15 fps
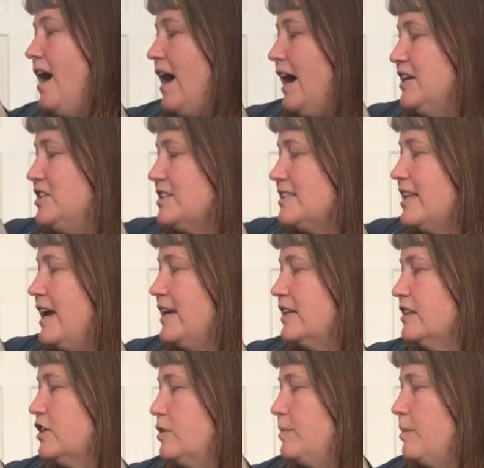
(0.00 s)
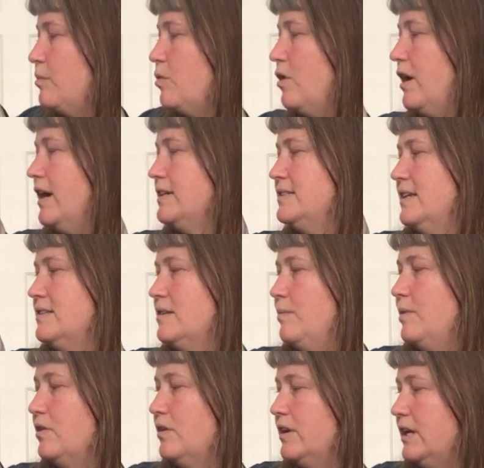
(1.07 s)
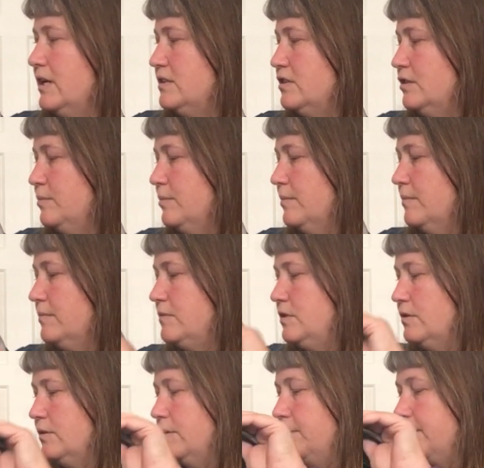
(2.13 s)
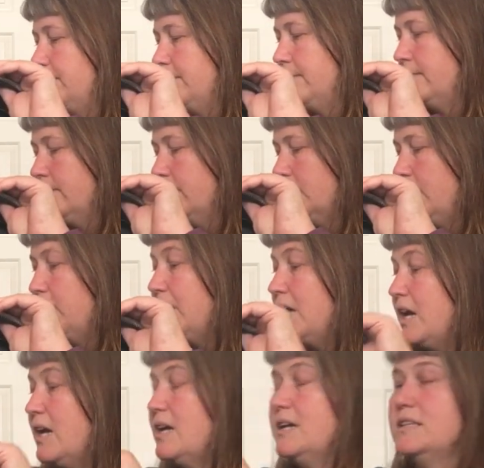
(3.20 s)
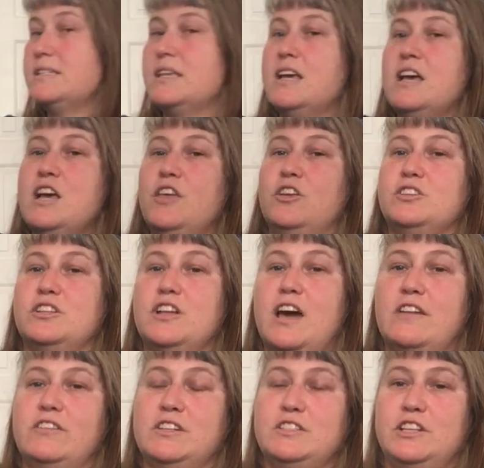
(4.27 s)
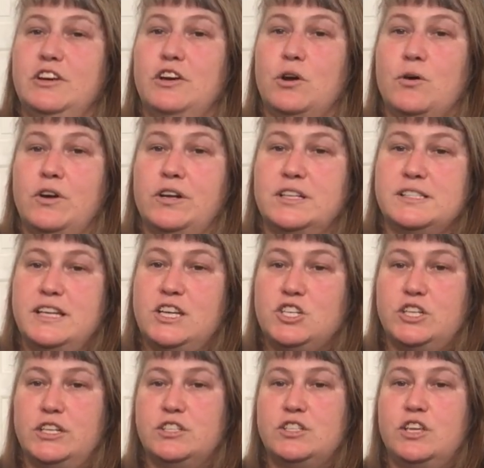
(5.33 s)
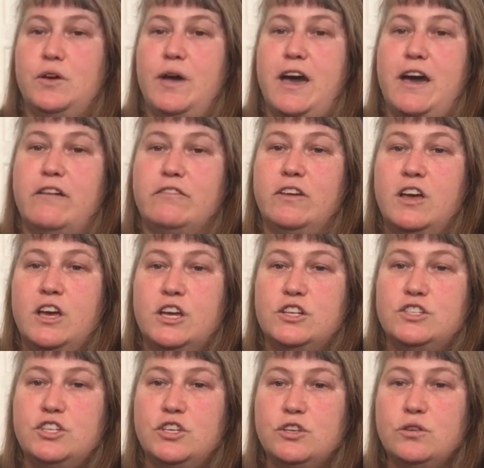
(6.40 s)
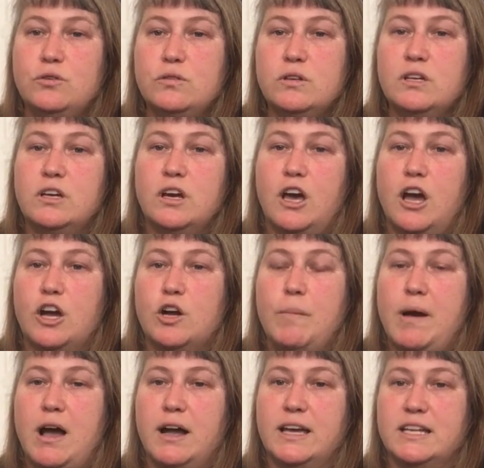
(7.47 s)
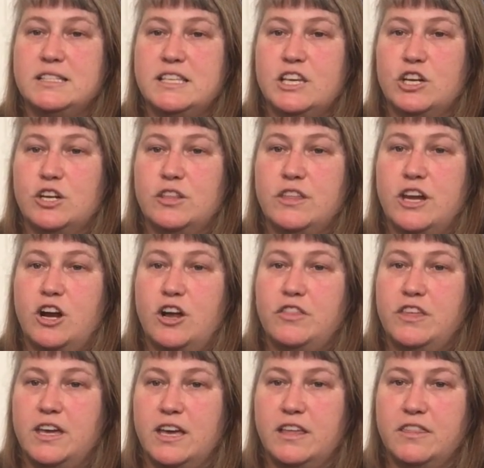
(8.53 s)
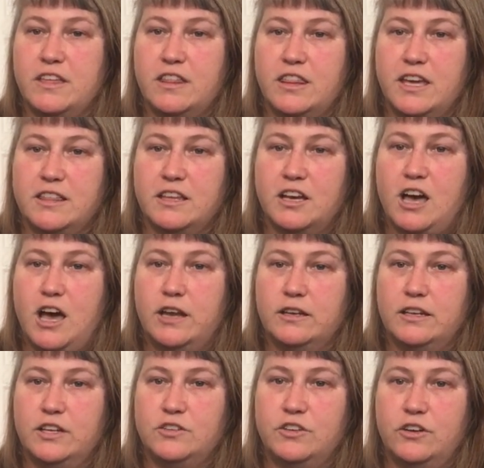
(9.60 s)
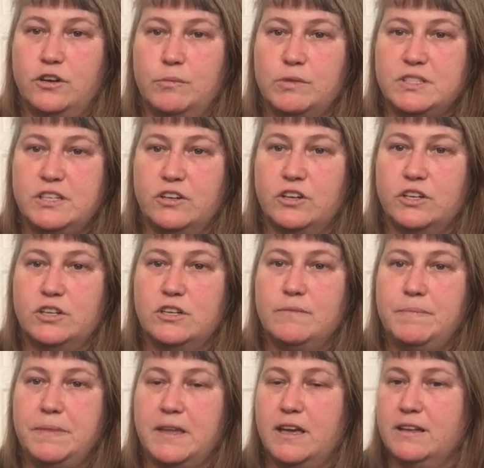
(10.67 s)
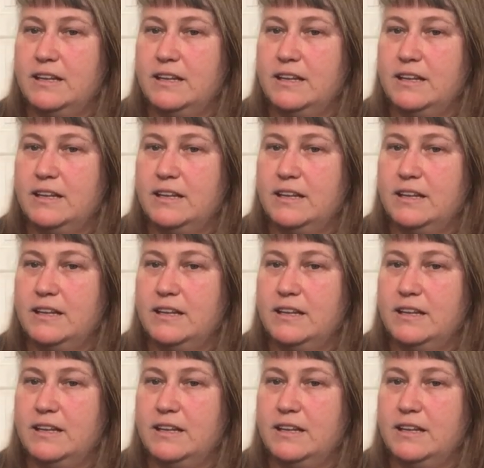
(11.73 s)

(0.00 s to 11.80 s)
I just like a little bit more accessibility to, to it because there's a lot of interior organization. So you have two cargo pockets here that are the, the like the cotton interior material and